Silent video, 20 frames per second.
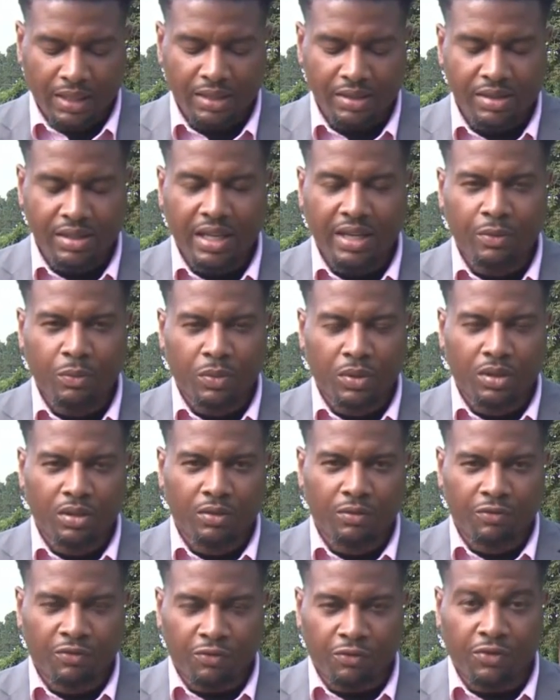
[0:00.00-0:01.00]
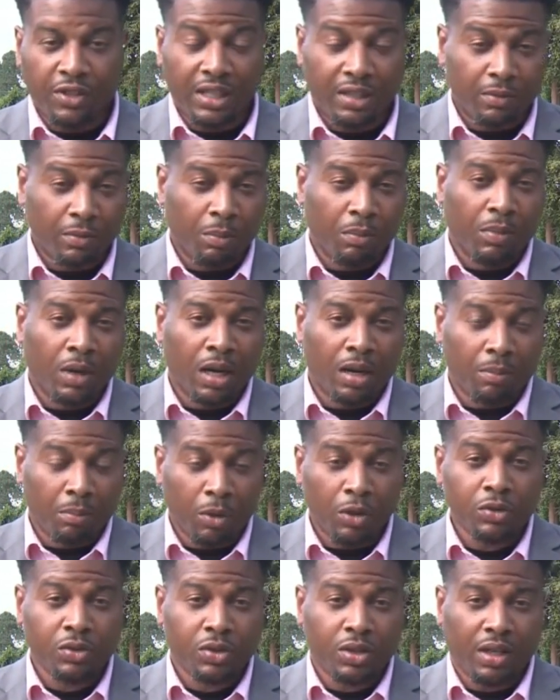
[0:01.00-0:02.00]
the state will foot uh,
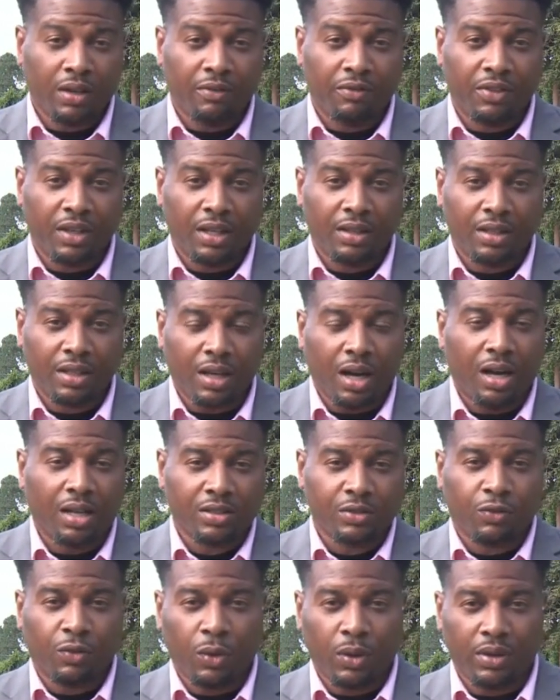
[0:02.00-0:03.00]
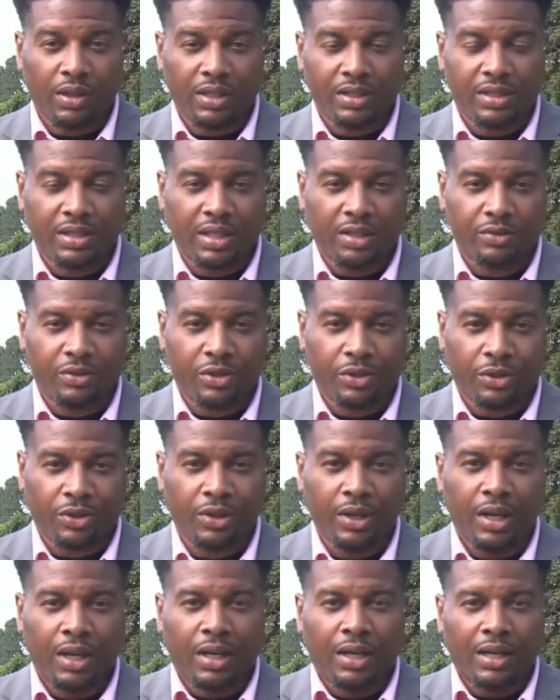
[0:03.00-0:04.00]
most of the, the cost for this
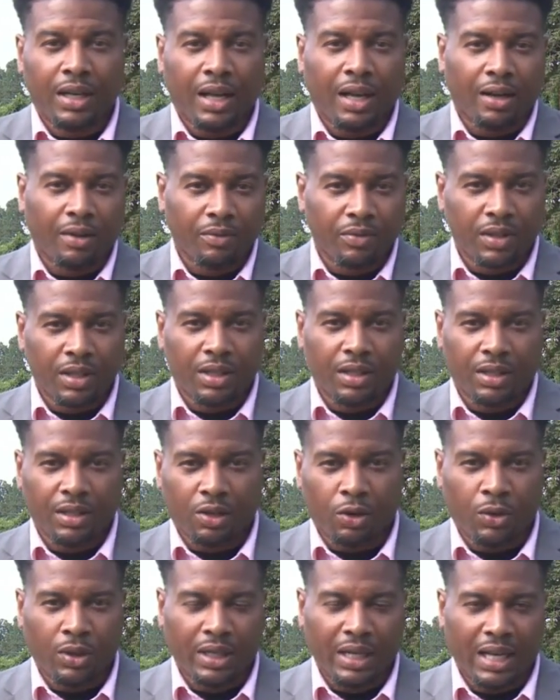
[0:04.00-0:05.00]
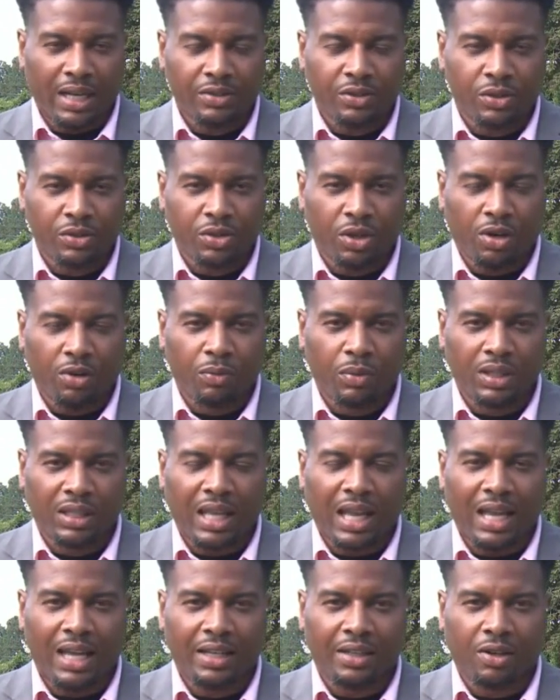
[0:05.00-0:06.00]
center. Now, the organizers are
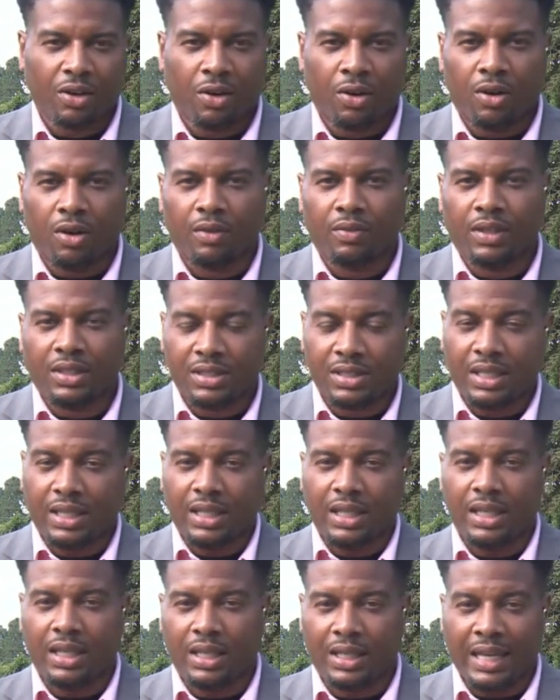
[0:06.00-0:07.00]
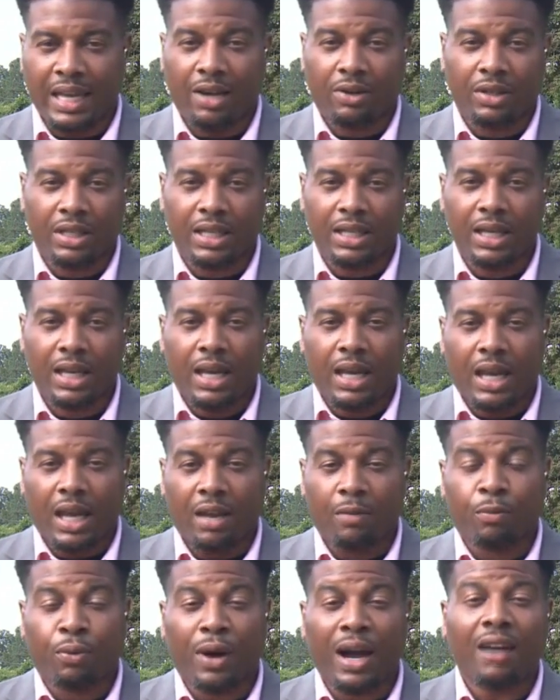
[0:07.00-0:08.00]
relying on the city, county,
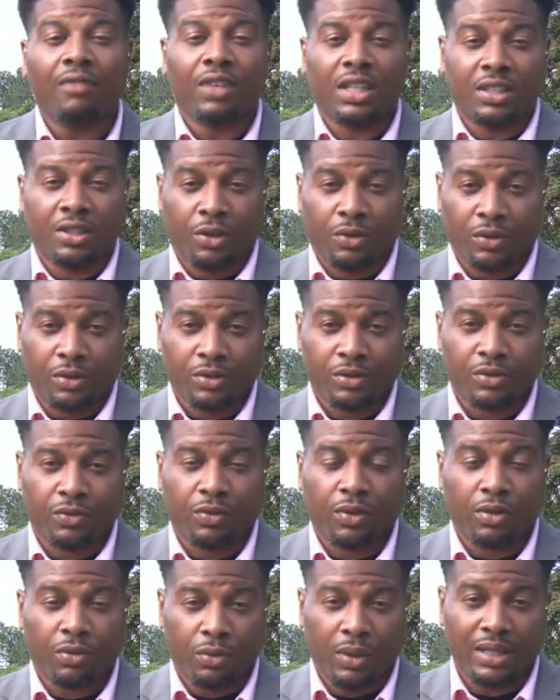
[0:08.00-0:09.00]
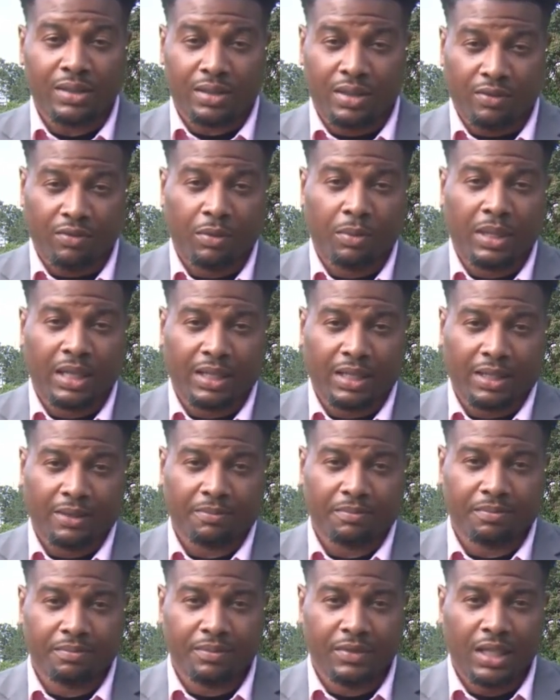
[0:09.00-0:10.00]
and private donors for the rest of the money.
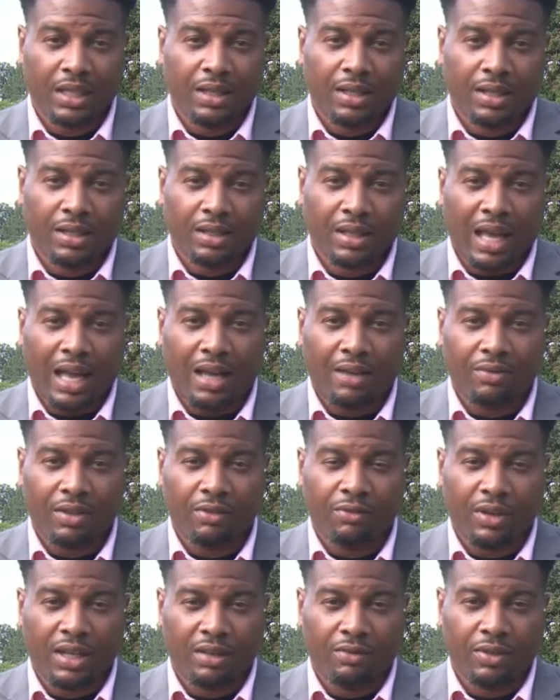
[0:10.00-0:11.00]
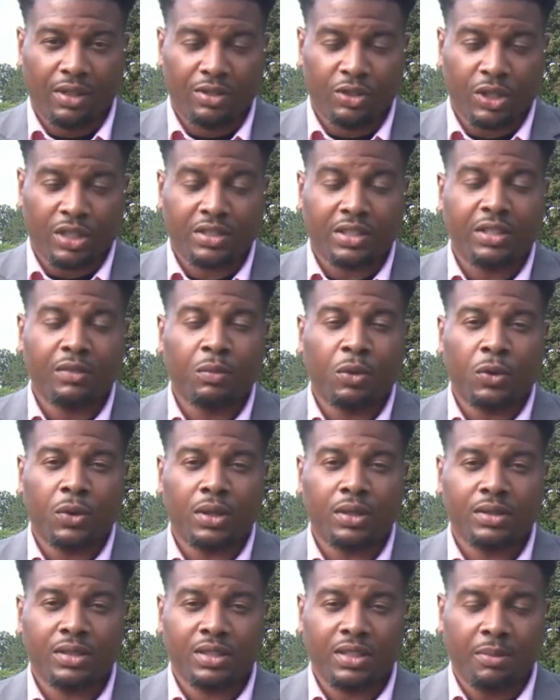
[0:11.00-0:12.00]
Live in Fayetteville, Justin
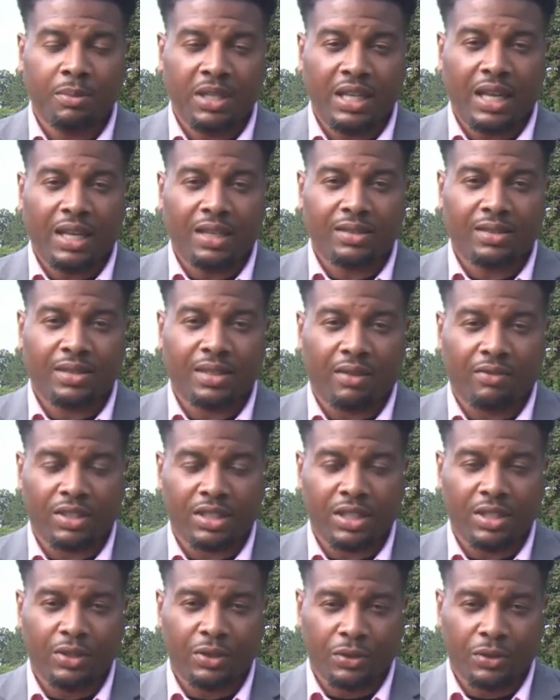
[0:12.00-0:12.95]
Moore, CBS 17